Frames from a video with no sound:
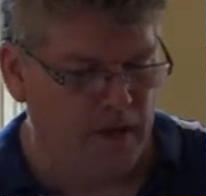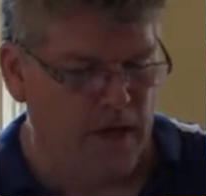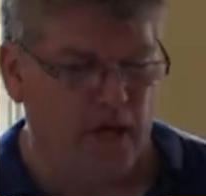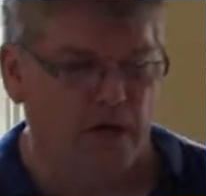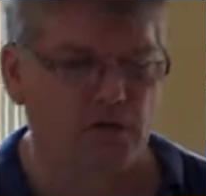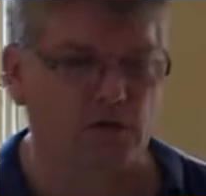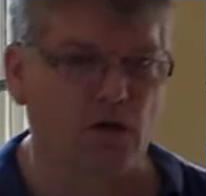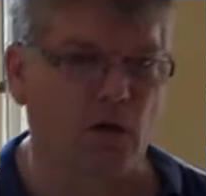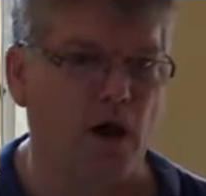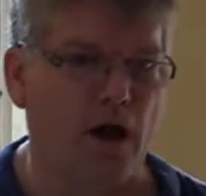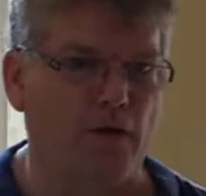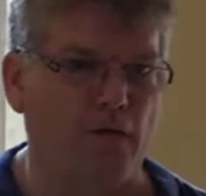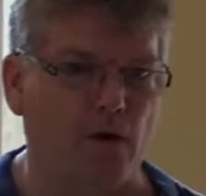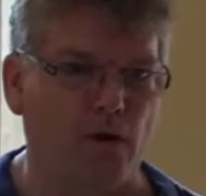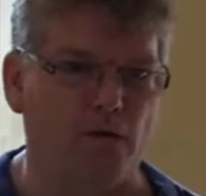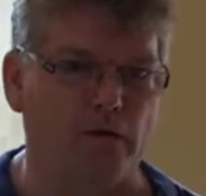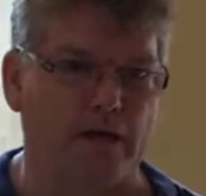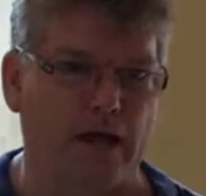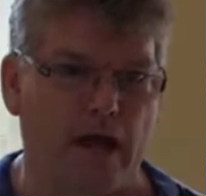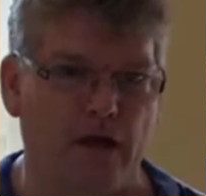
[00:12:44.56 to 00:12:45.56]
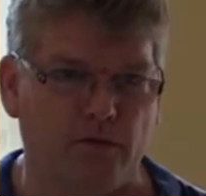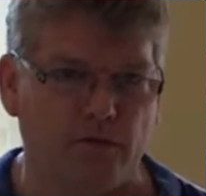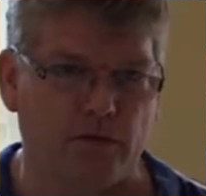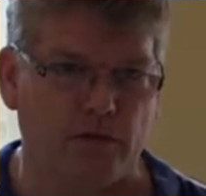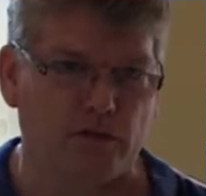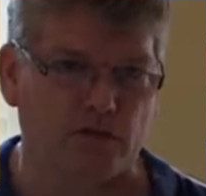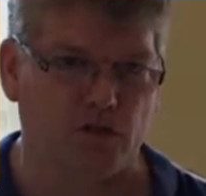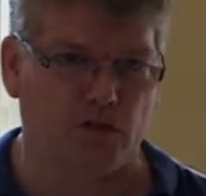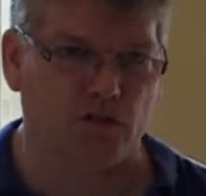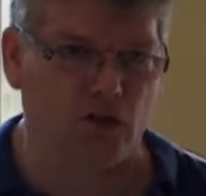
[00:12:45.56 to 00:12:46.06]
And so I wrote down
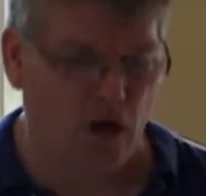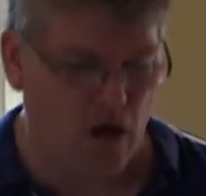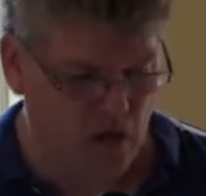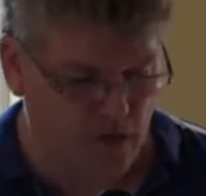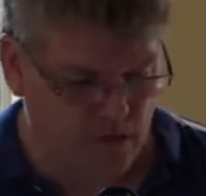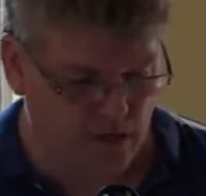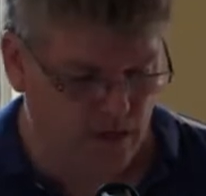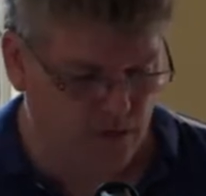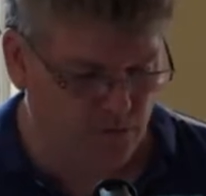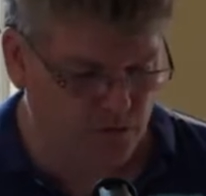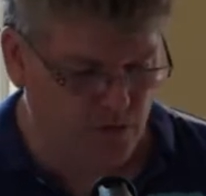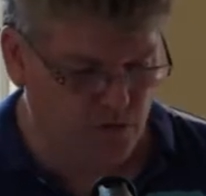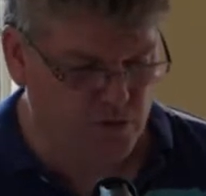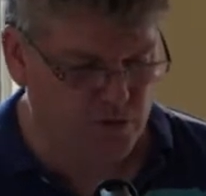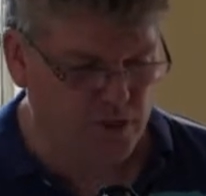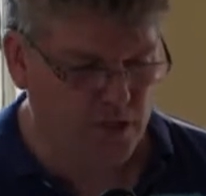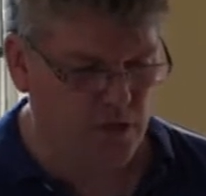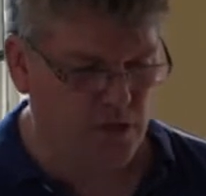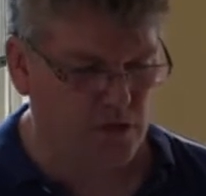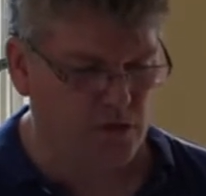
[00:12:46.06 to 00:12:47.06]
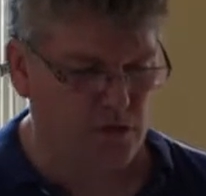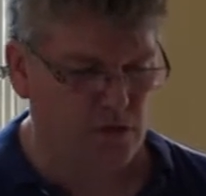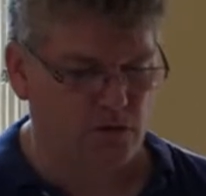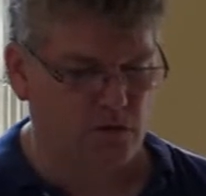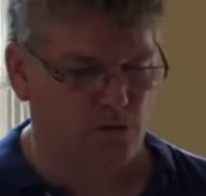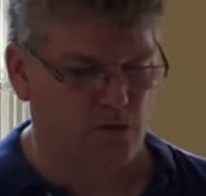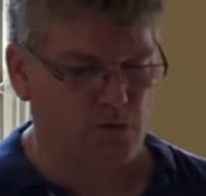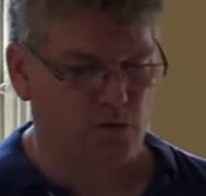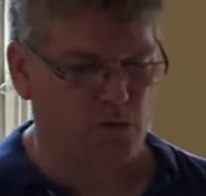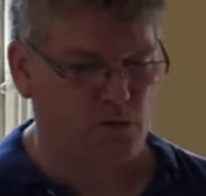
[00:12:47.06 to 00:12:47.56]
this thought if you're single in
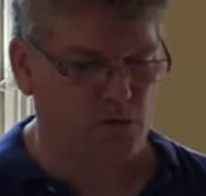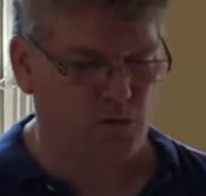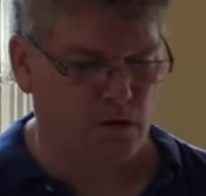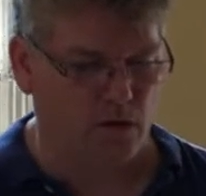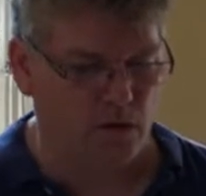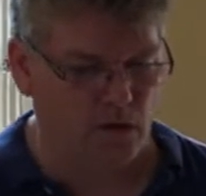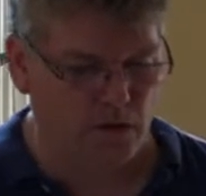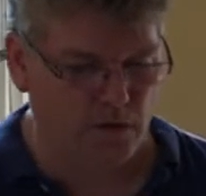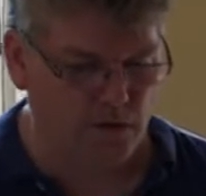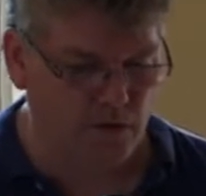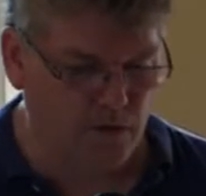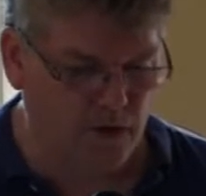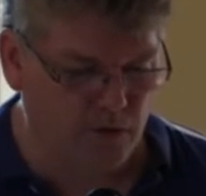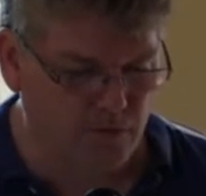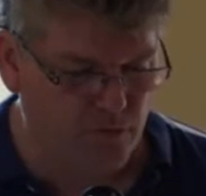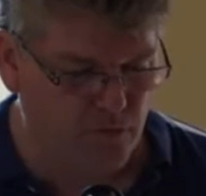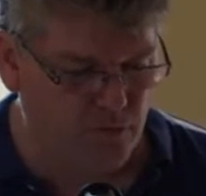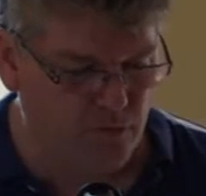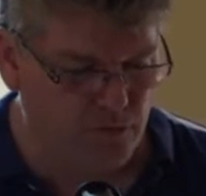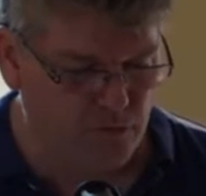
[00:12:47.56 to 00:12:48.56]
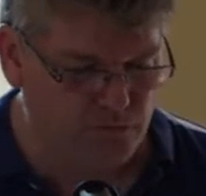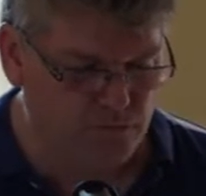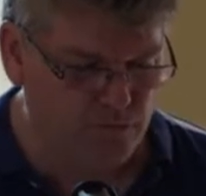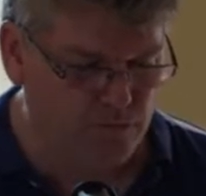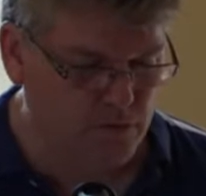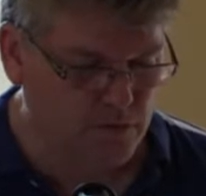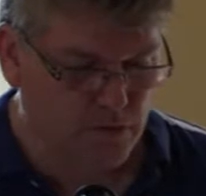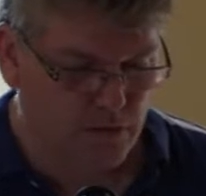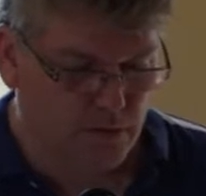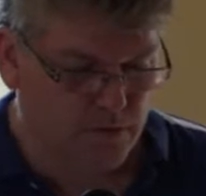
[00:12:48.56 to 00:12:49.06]
the room or you ever,
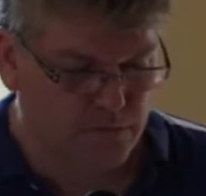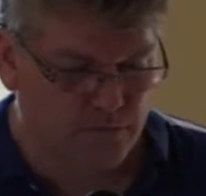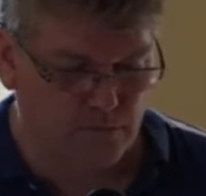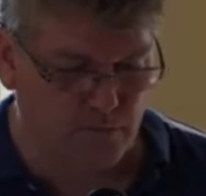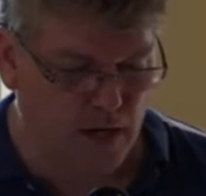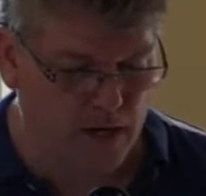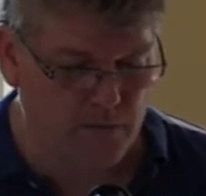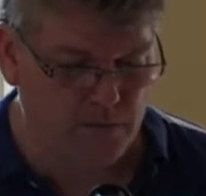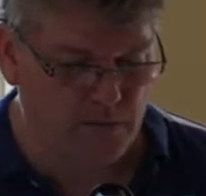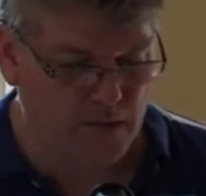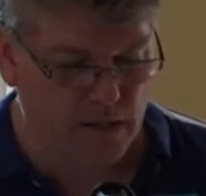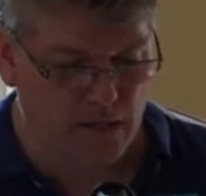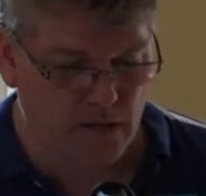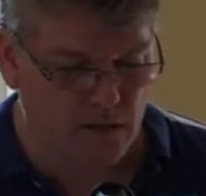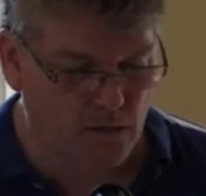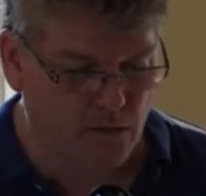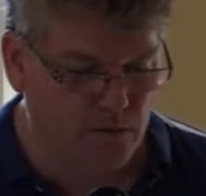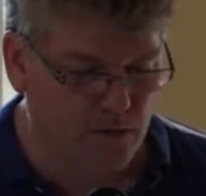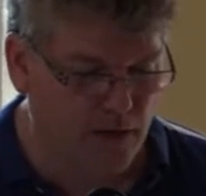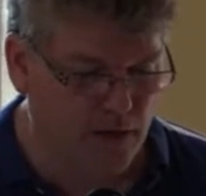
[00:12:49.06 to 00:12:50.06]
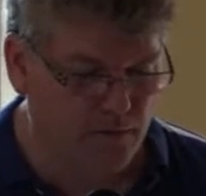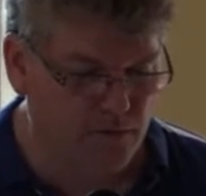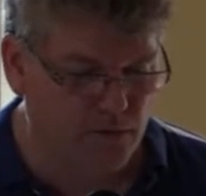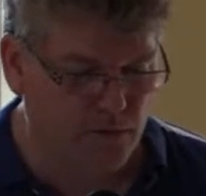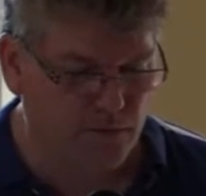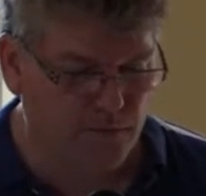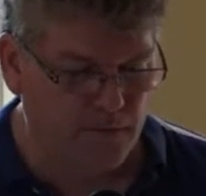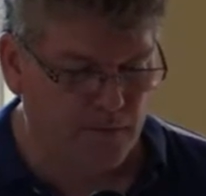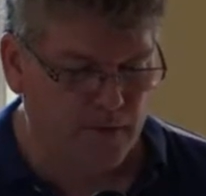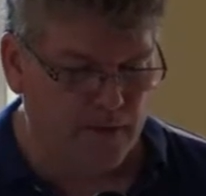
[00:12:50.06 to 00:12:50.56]
you know, might be or
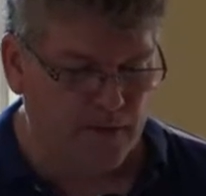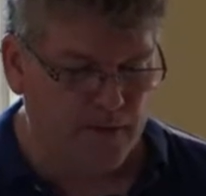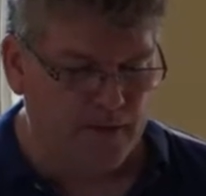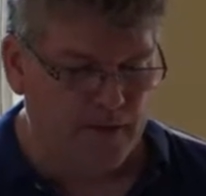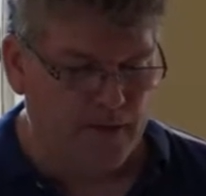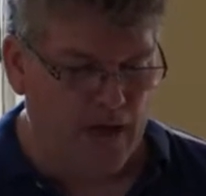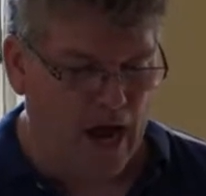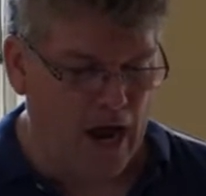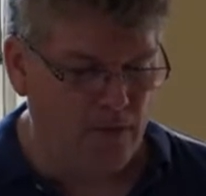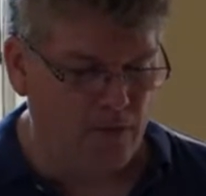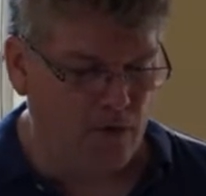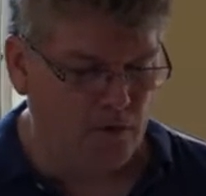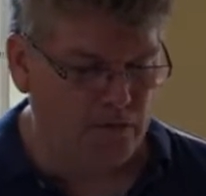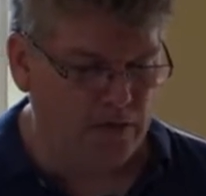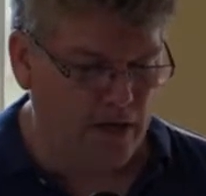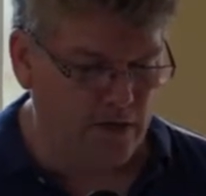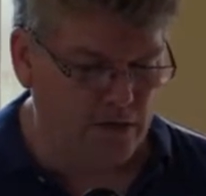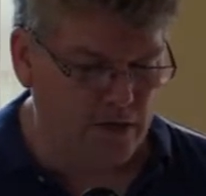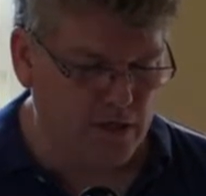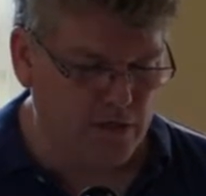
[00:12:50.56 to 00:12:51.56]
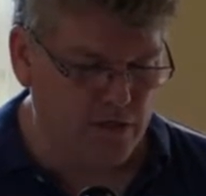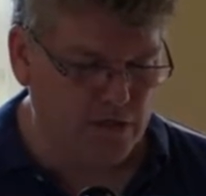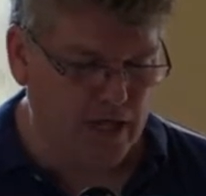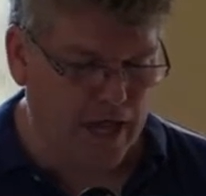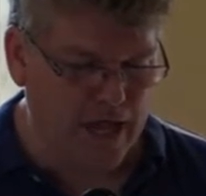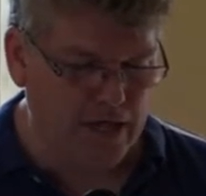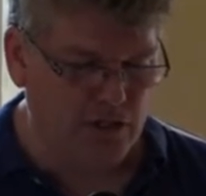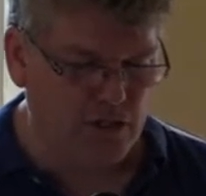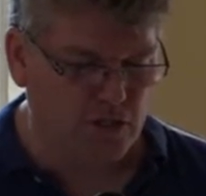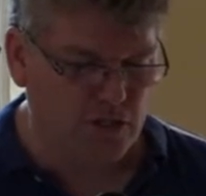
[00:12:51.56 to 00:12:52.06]
whatever. I wrote down this,
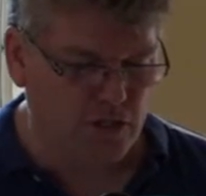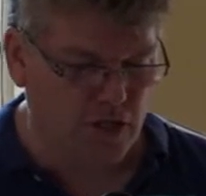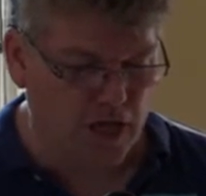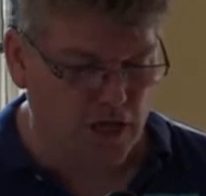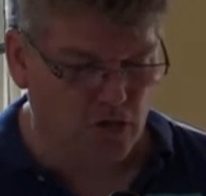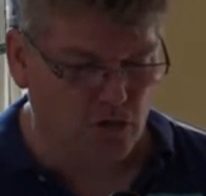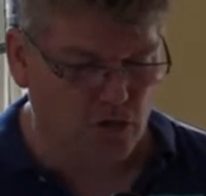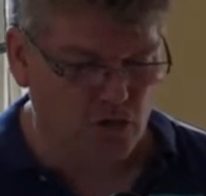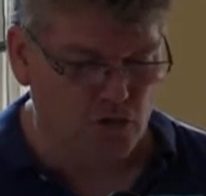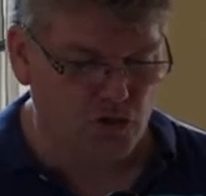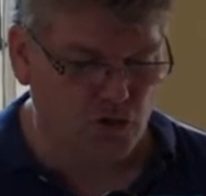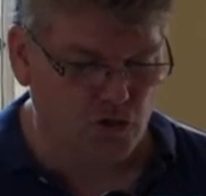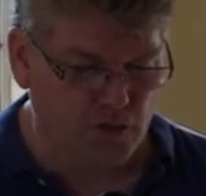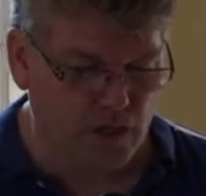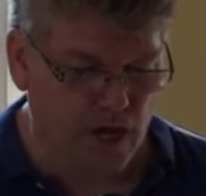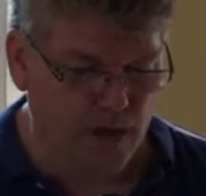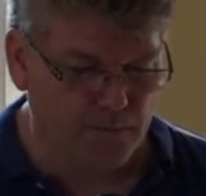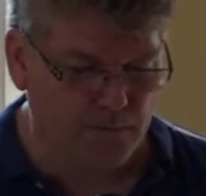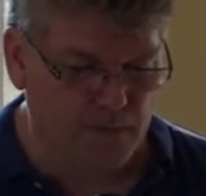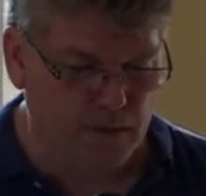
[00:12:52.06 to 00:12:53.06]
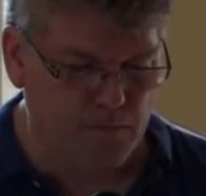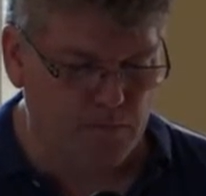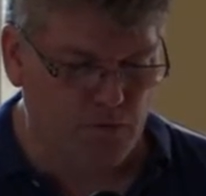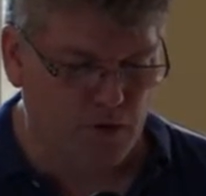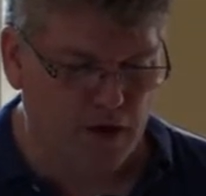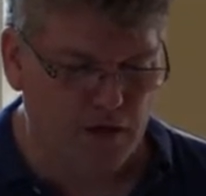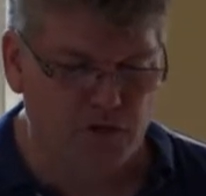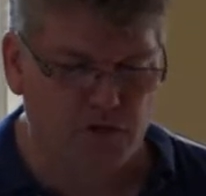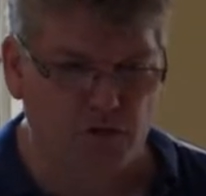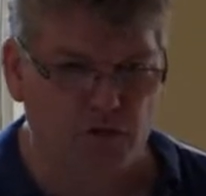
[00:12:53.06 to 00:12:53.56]
a single should not be
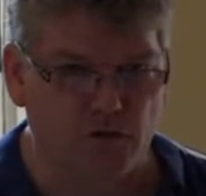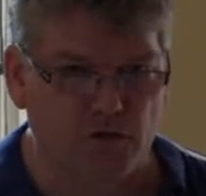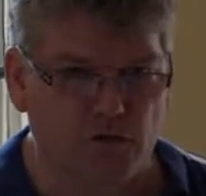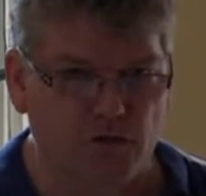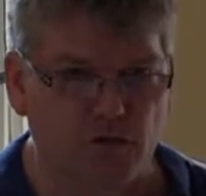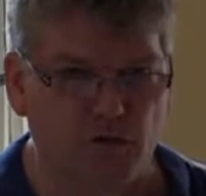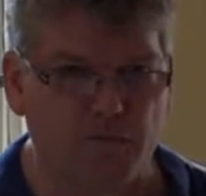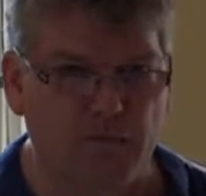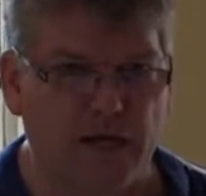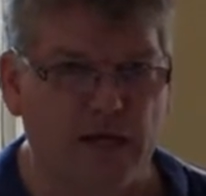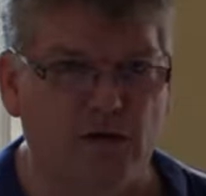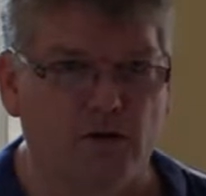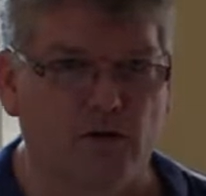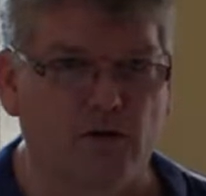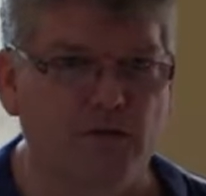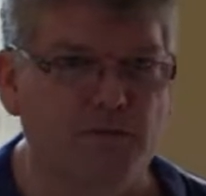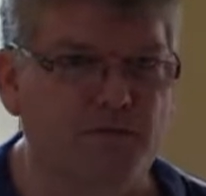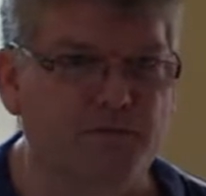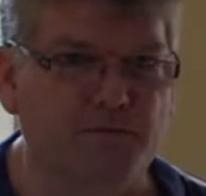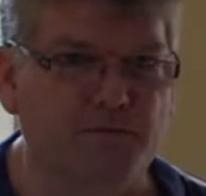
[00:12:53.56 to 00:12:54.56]
pressured to mingle.